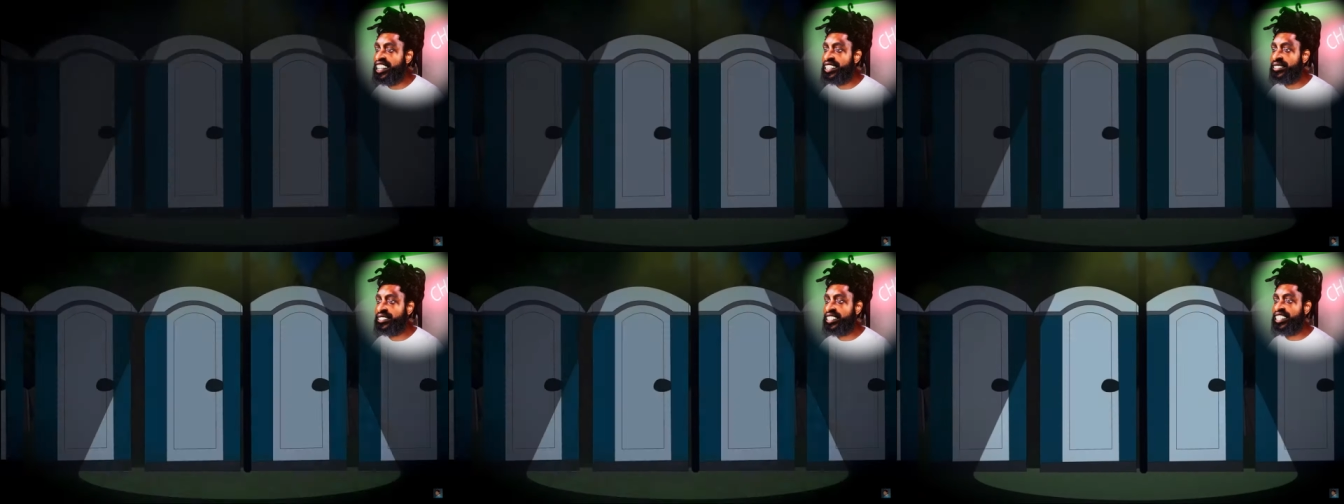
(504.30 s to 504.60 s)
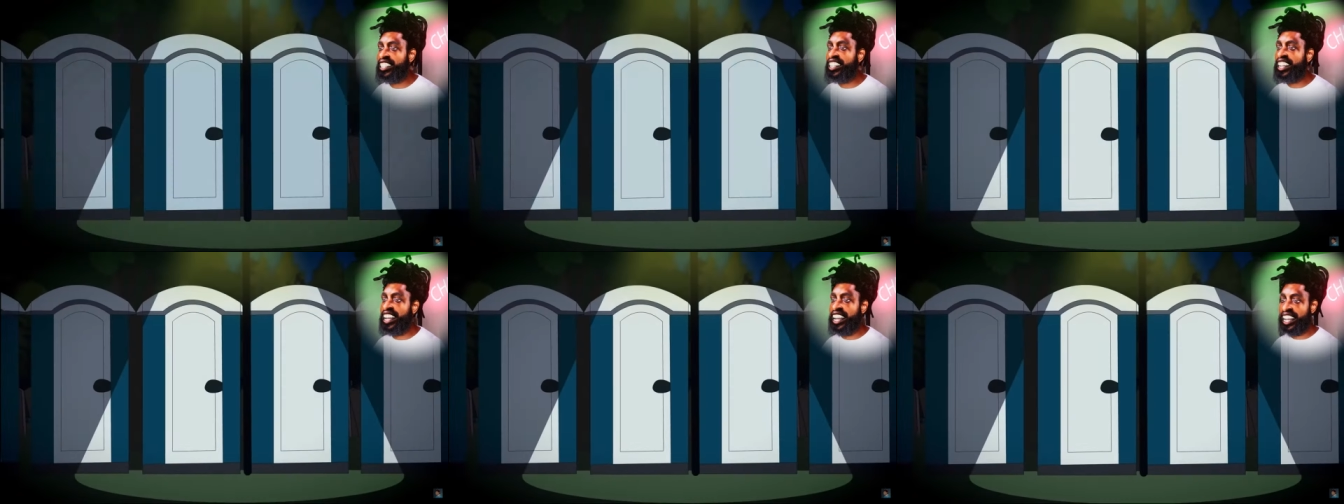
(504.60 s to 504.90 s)
to
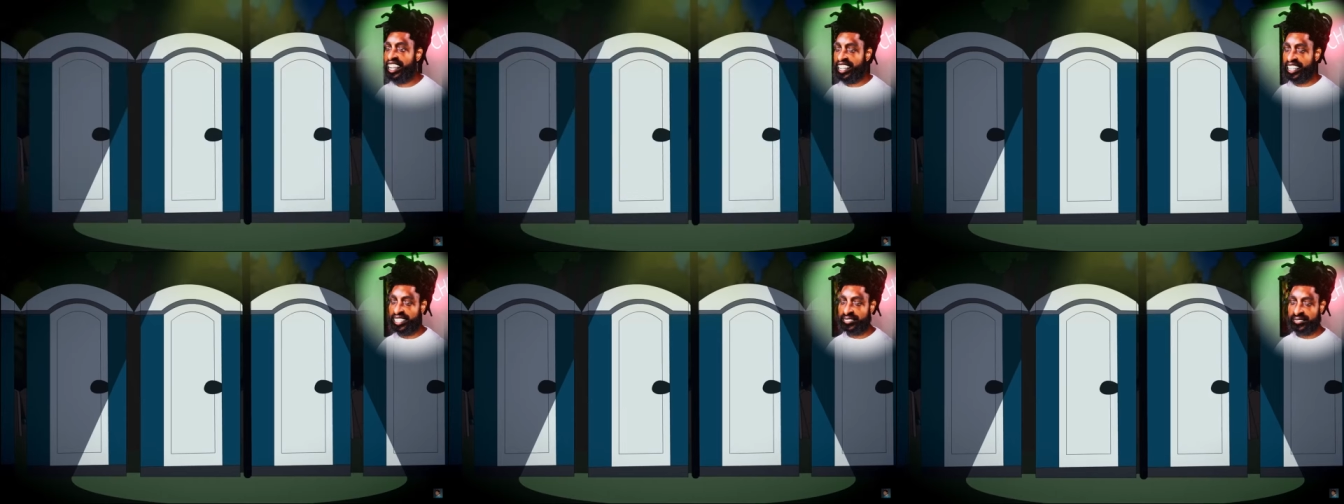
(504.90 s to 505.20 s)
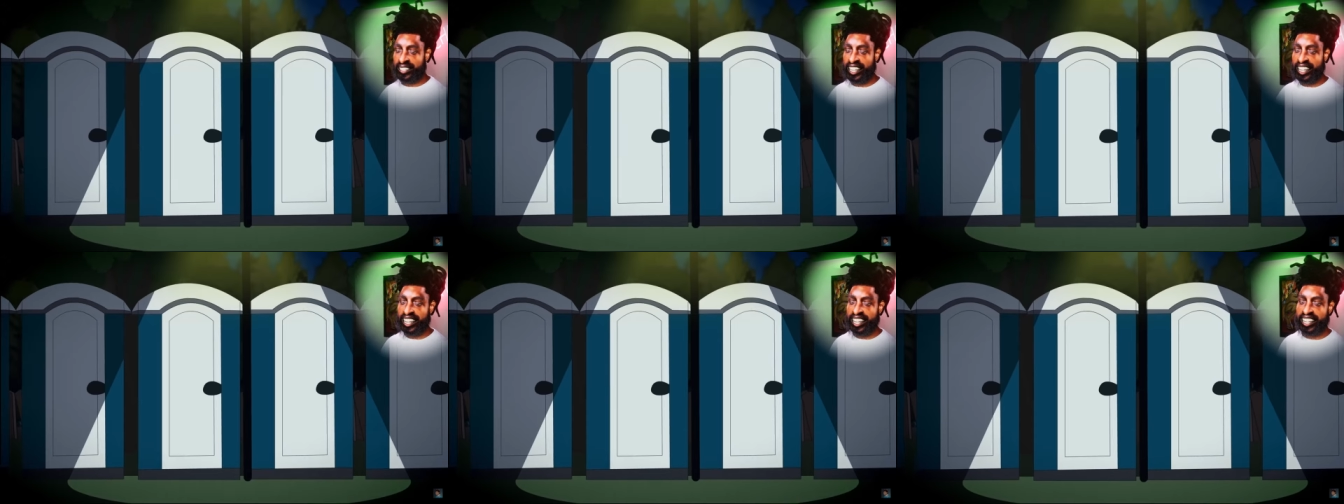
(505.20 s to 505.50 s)
take As for my you,
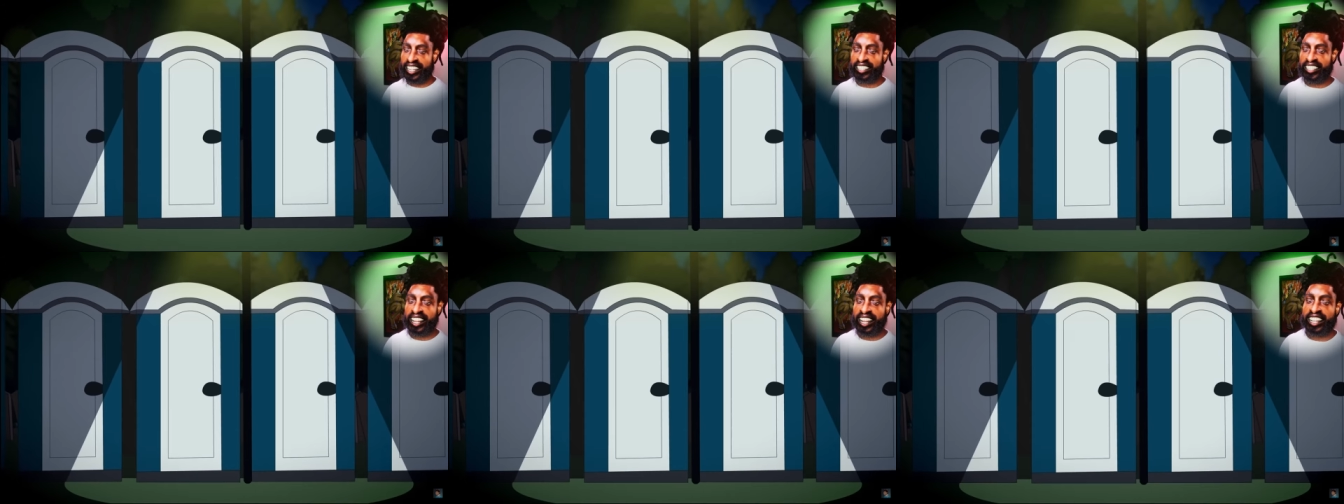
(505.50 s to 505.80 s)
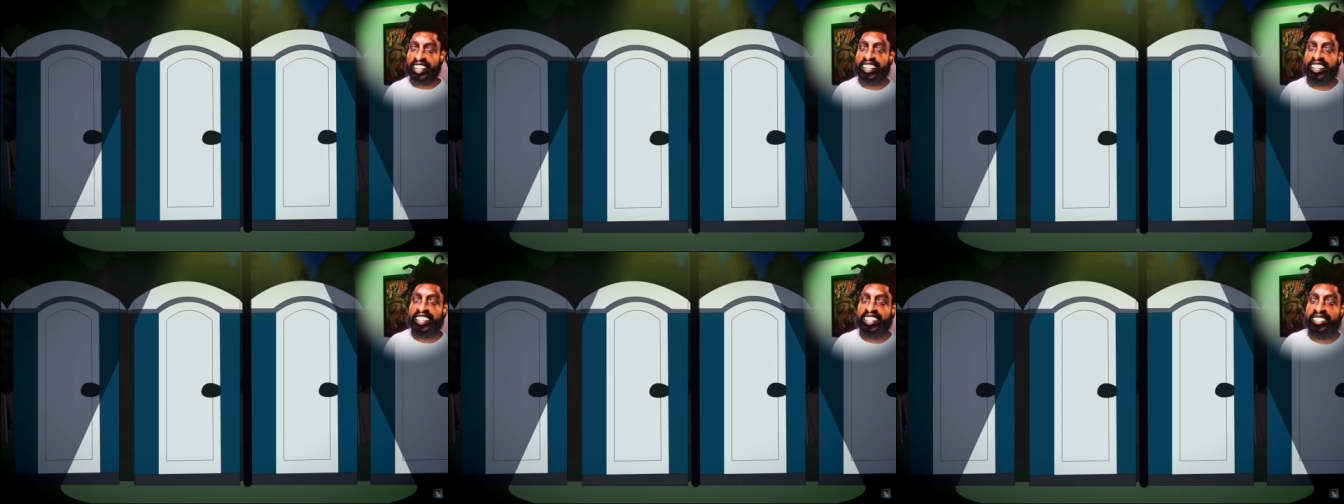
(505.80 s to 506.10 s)
mom, you
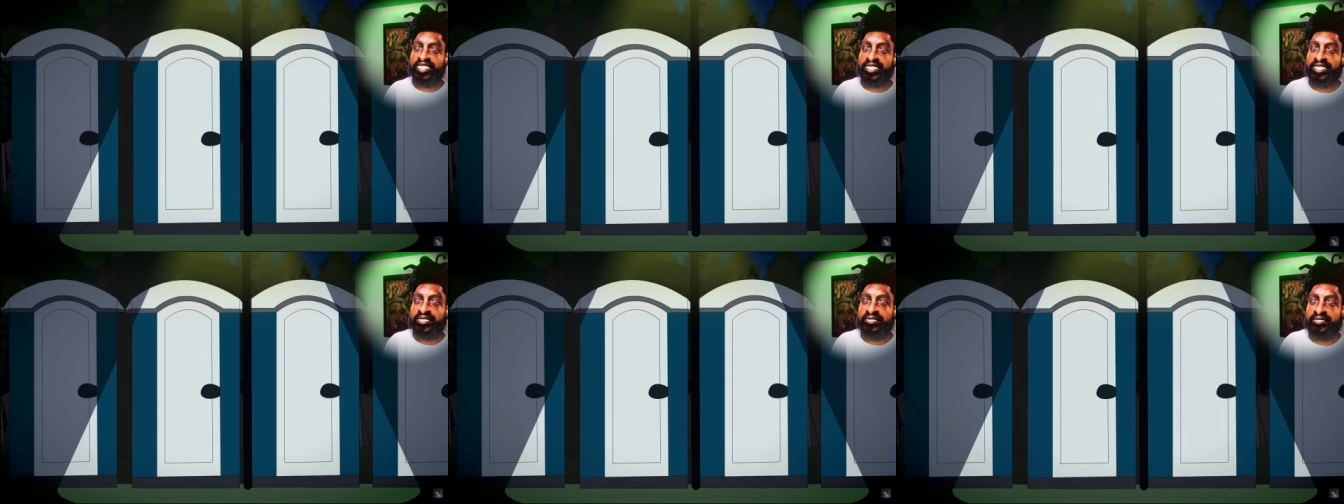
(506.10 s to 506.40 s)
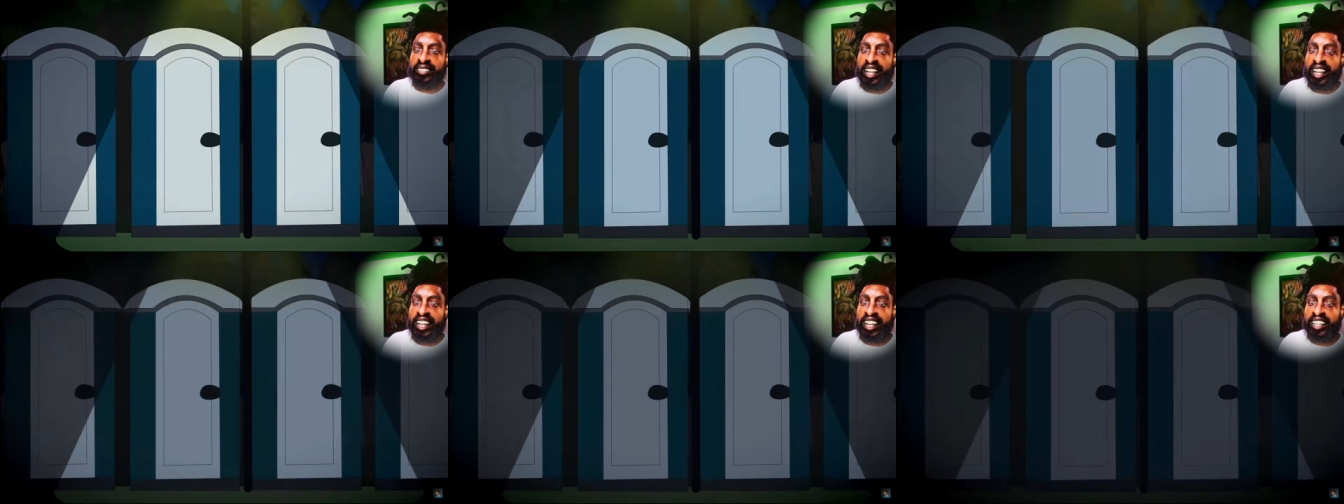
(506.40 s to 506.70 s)
gotta, she had
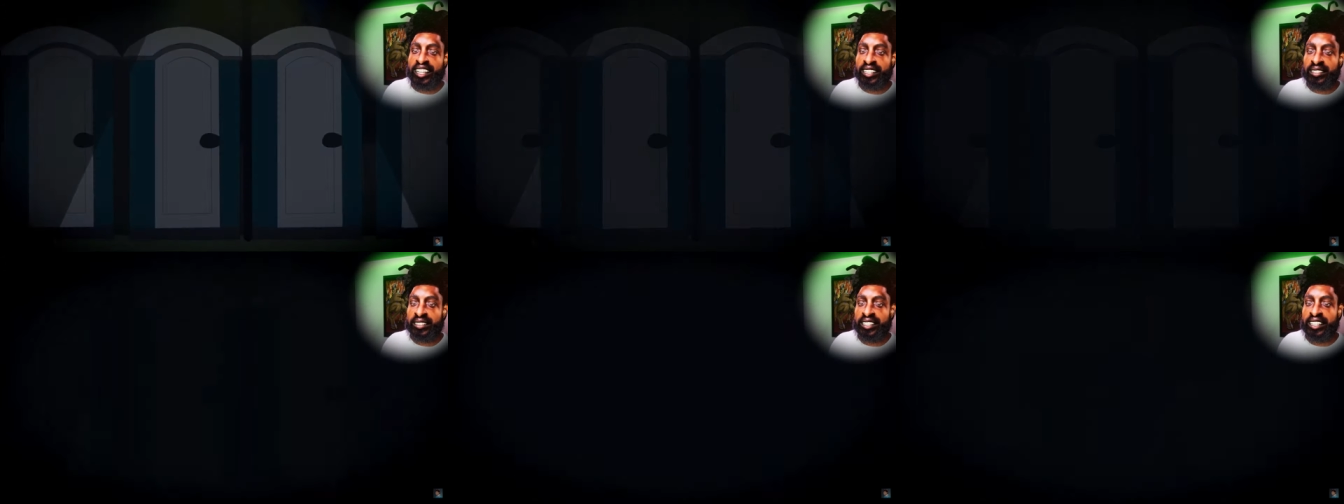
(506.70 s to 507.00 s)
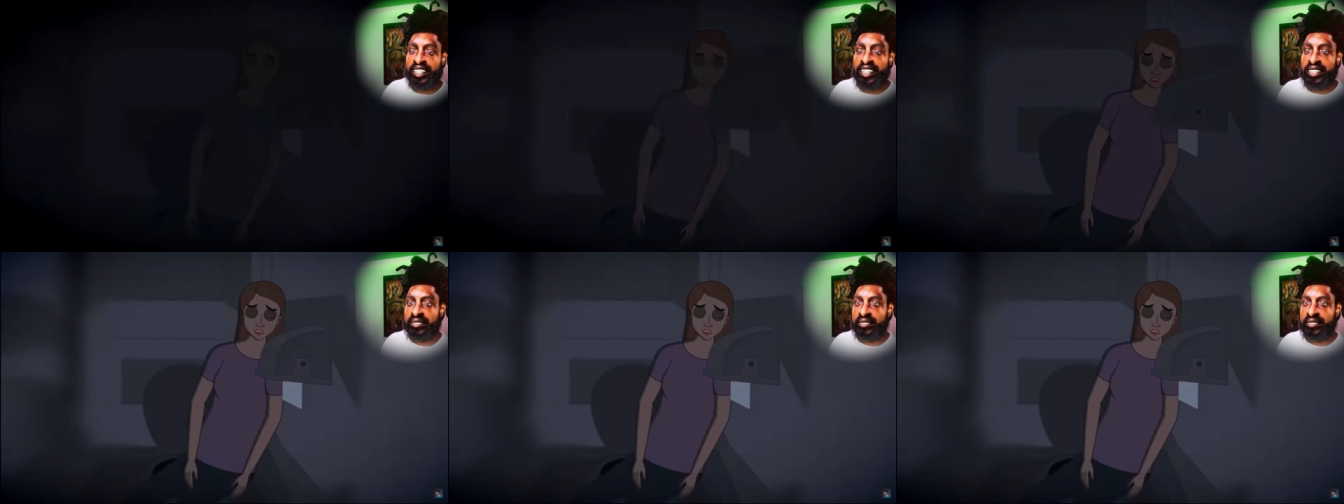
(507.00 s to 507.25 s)
a medical emergency in